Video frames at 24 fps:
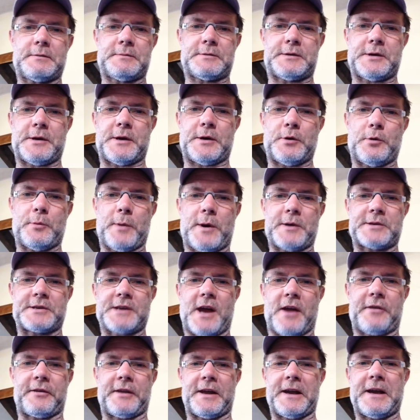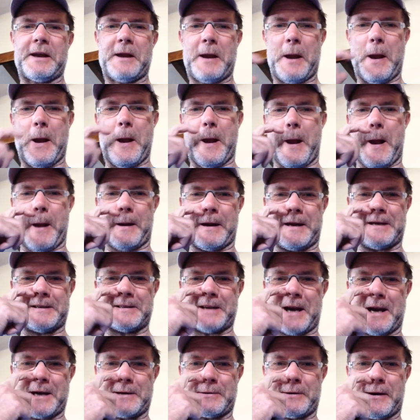doing almost nothing in
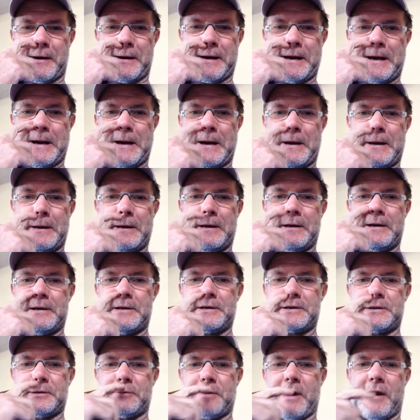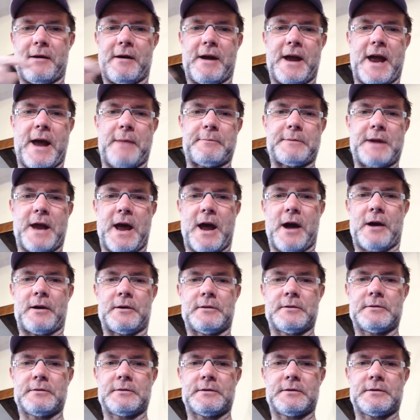January to where I am now